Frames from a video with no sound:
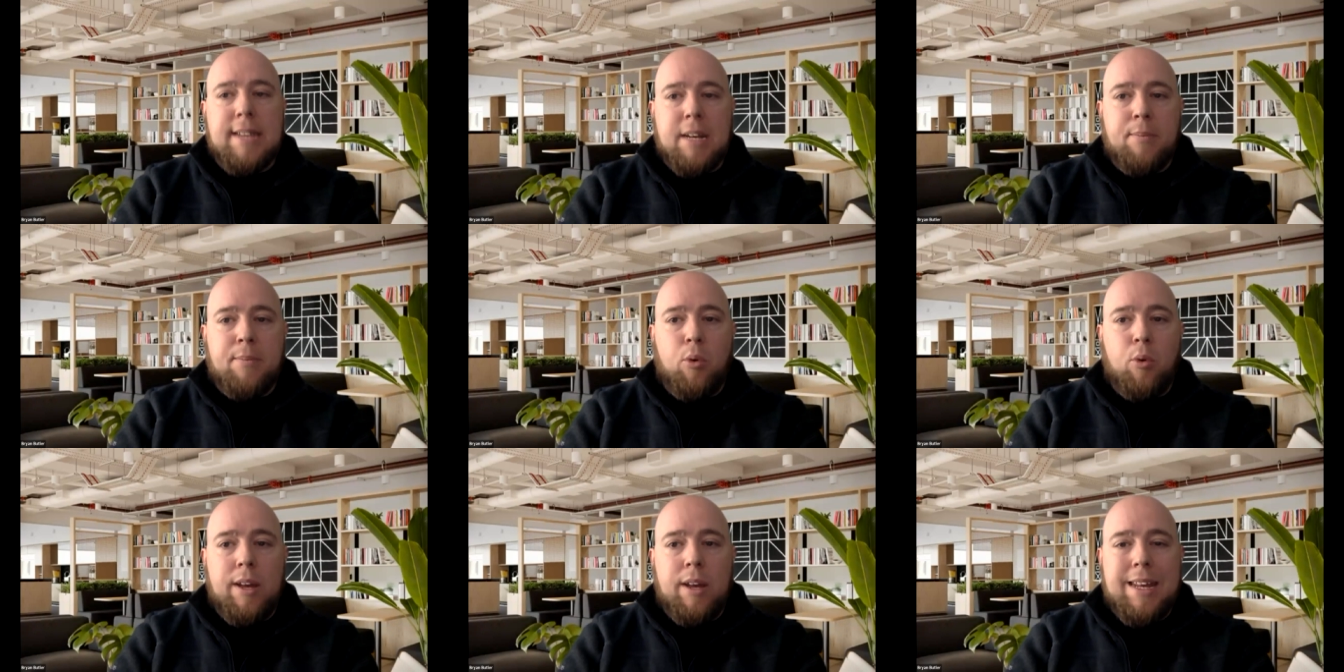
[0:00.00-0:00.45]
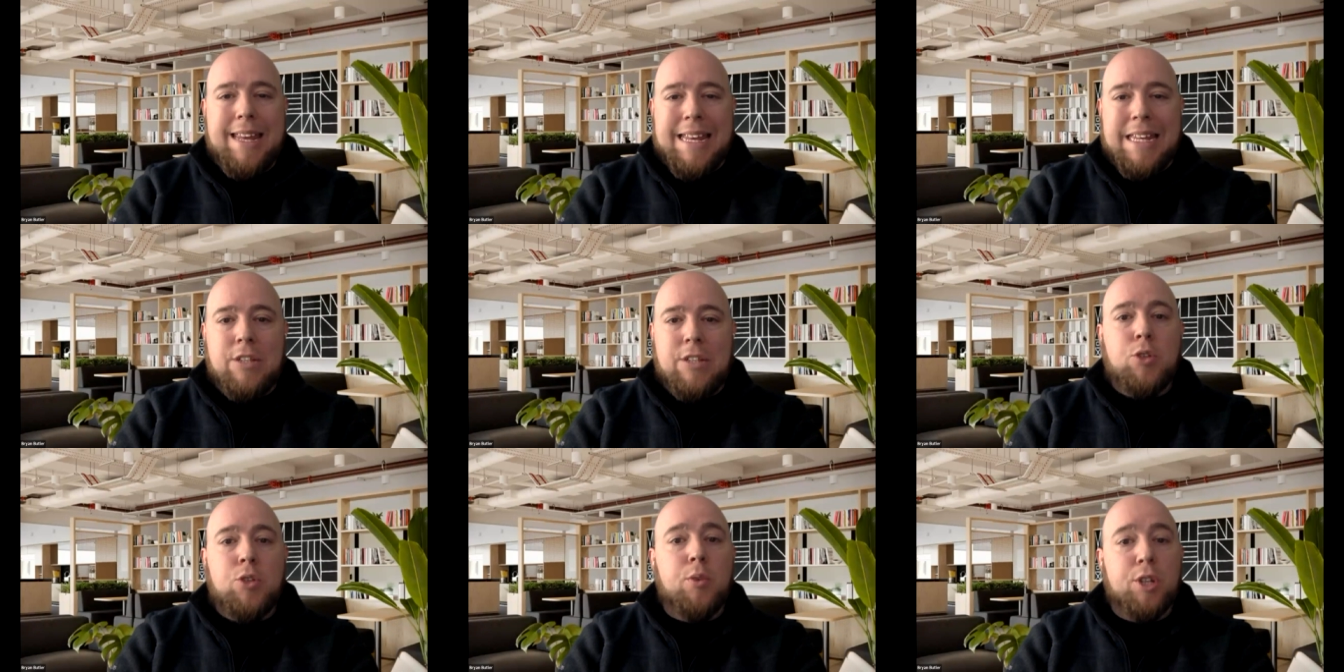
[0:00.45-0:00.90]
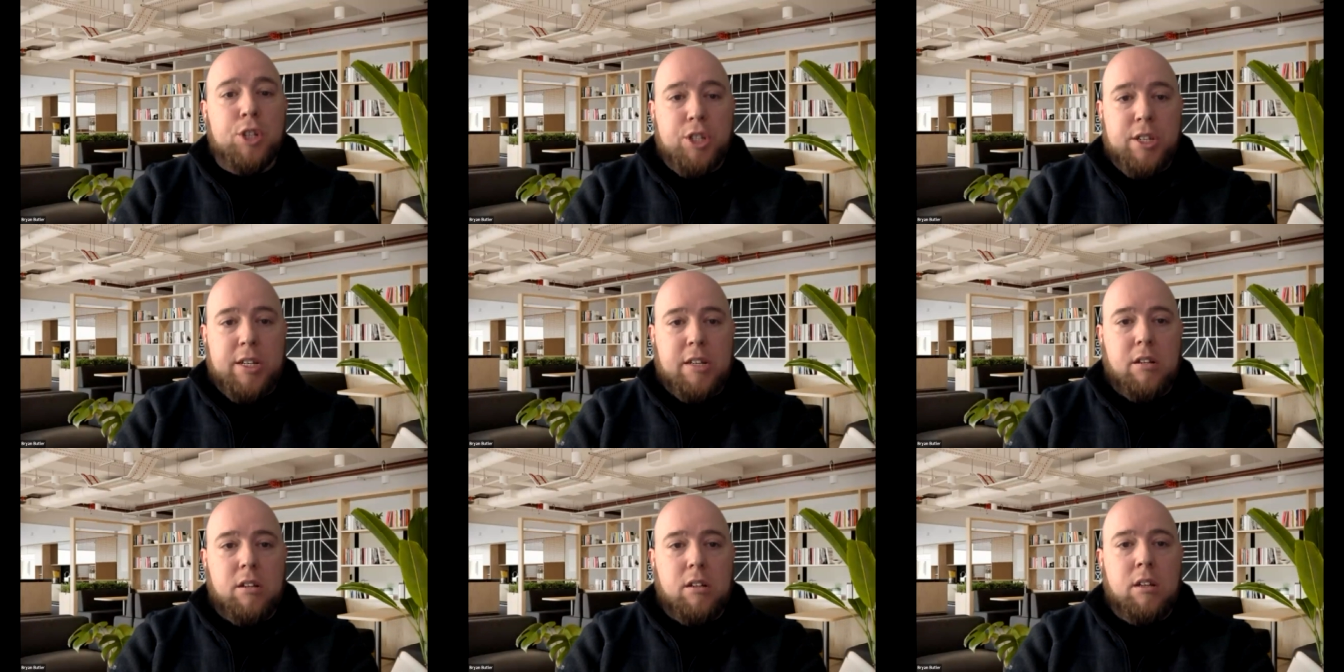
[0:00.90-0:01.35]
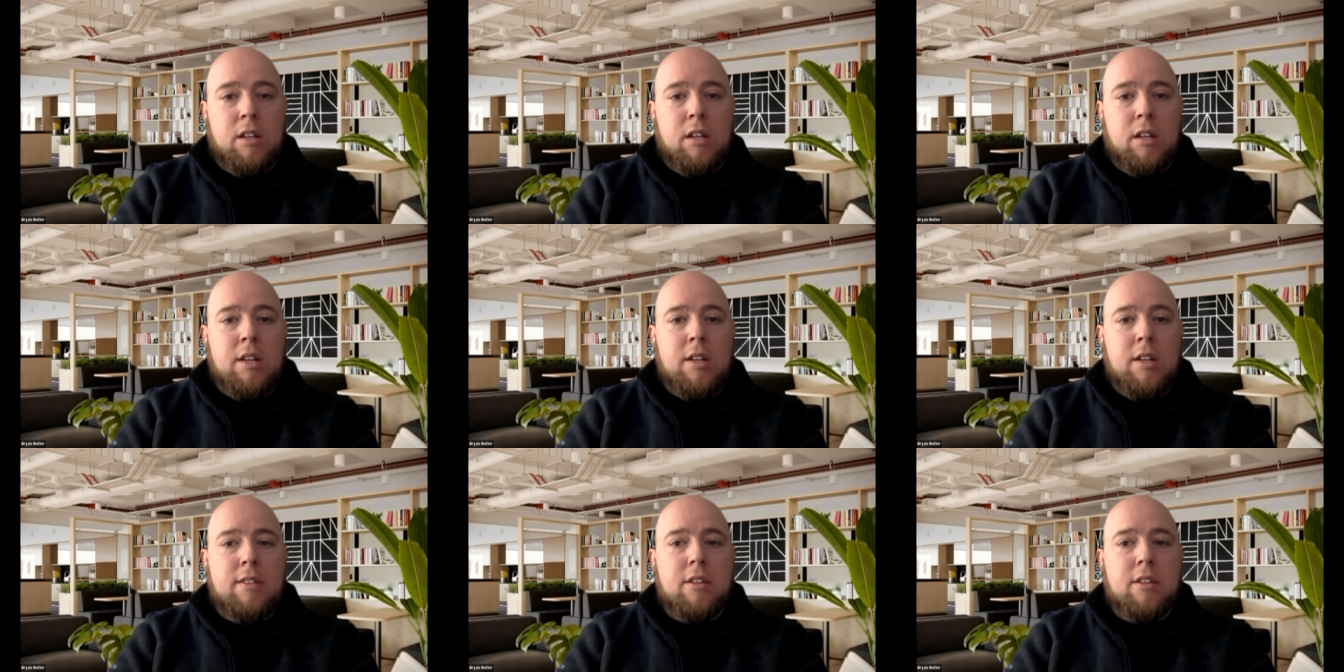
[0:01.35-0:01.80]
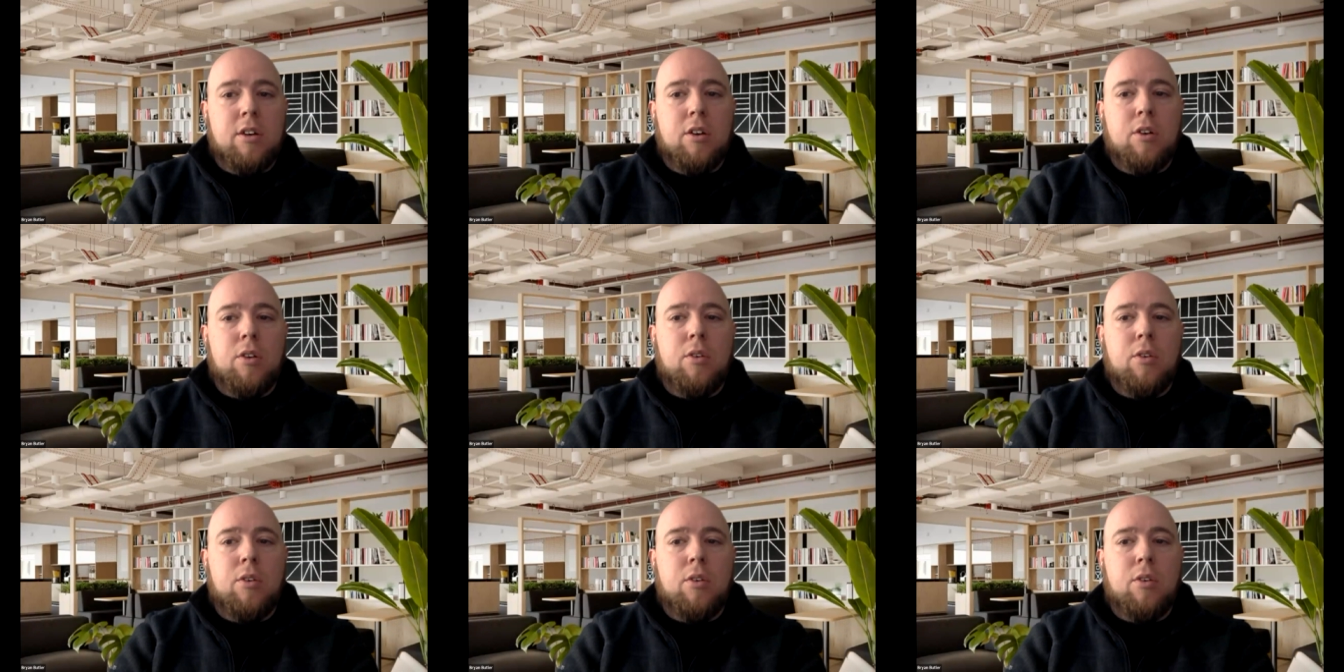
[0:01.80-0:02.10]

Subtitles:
data point into a channel.